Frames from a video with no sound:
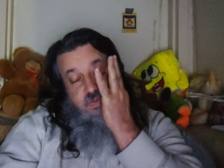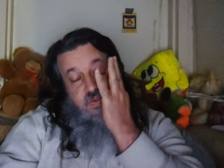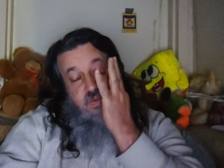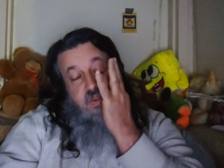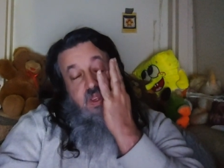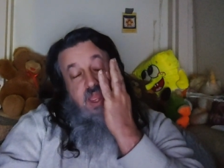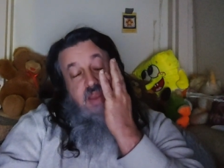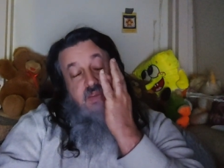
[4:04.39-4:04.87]

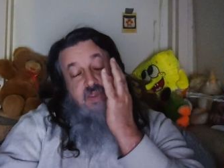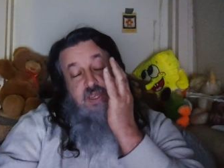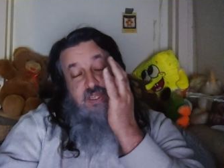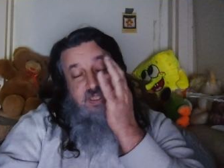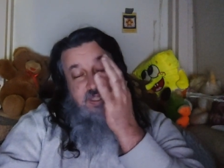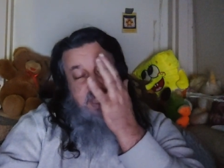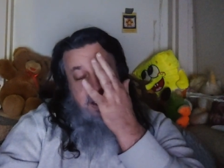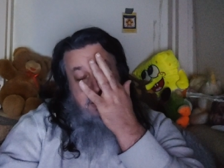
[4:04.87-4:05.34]
So you have
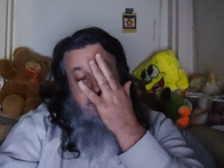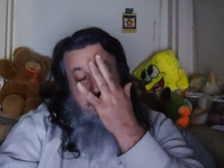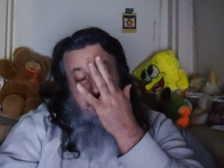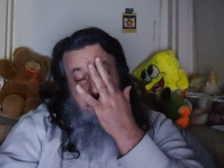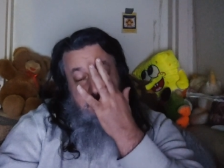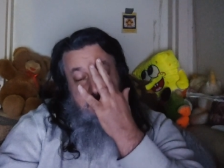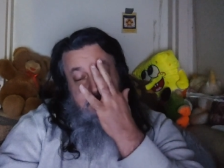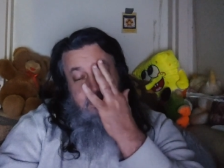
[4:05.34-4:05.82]
these
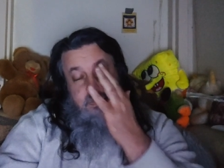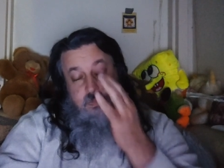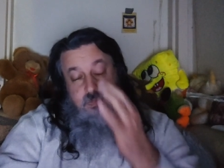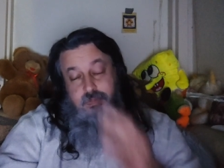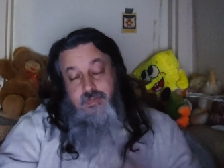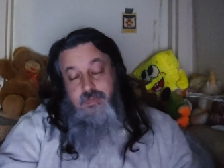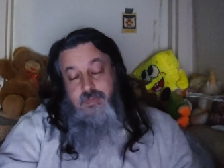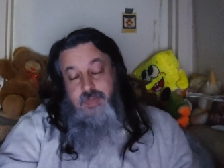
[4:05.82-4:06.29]
doubts,
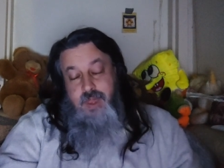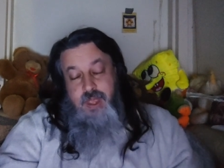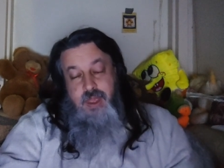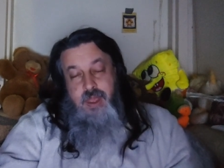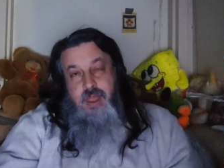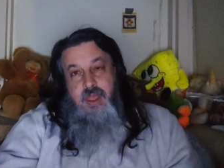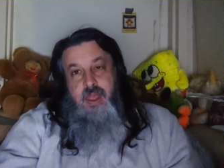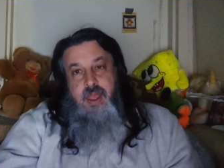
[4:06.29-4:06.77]

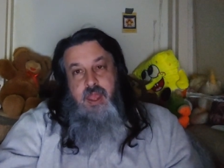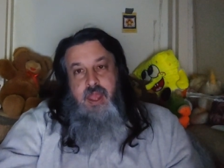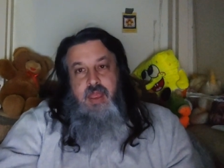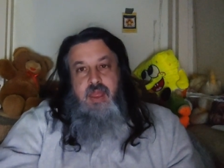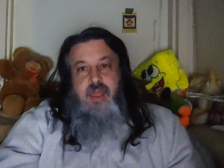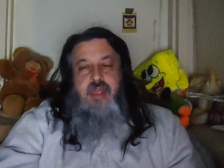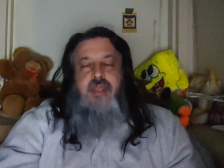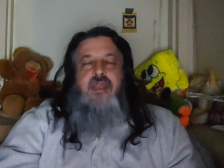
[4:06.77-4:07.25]

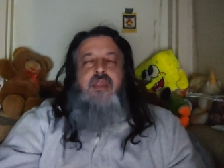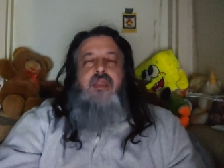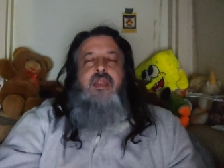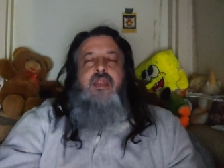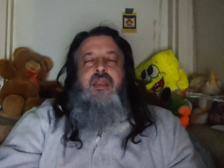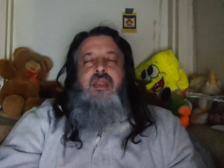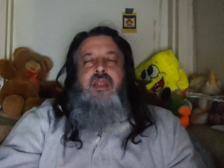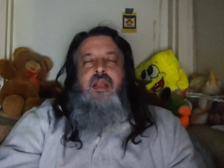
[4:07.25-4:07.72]
and this is,
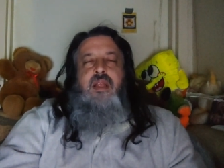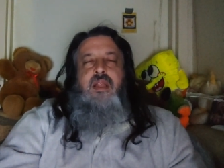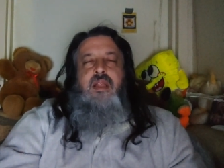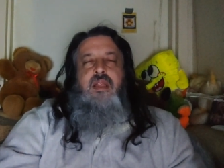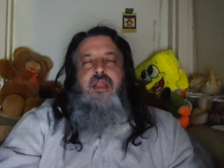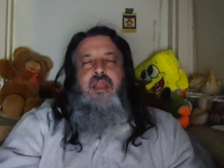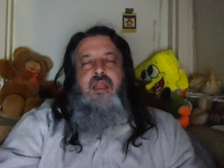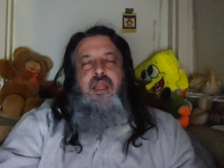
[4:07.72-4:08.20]
this is uh,
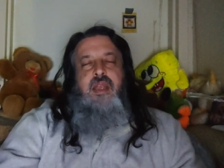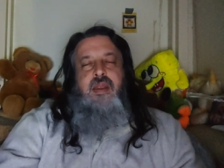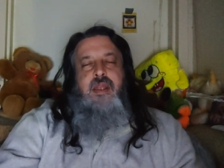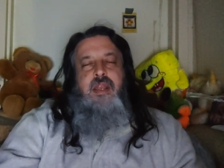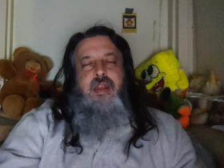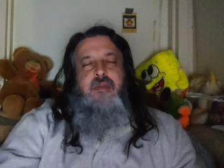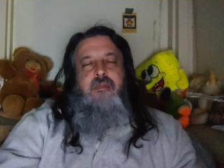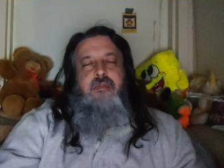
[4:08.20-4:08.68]

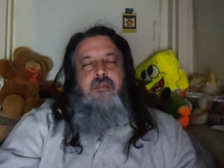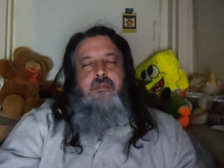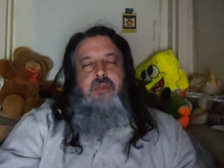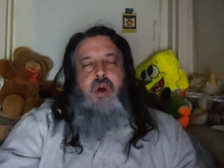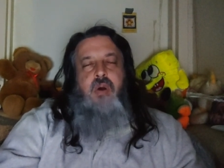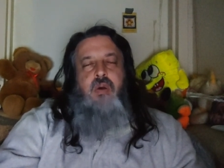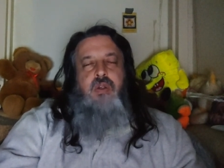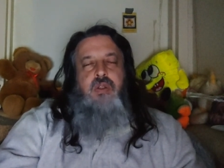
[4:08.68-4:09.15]
in,
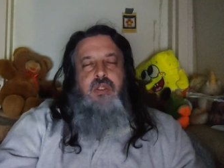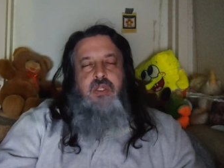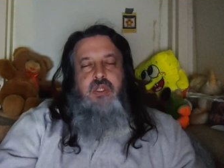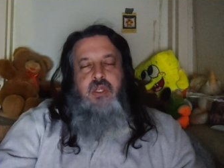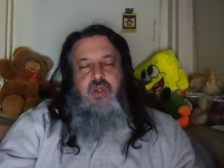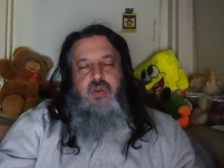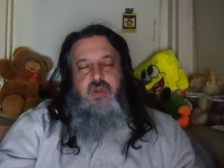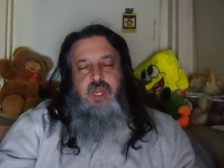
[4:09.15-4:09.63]
in most
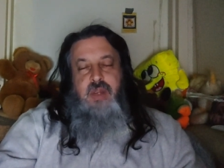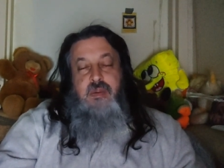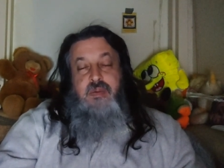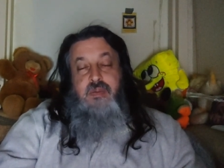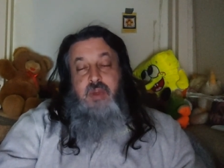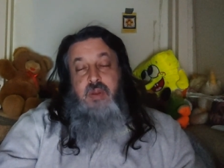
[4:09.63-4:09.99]
of the dreams.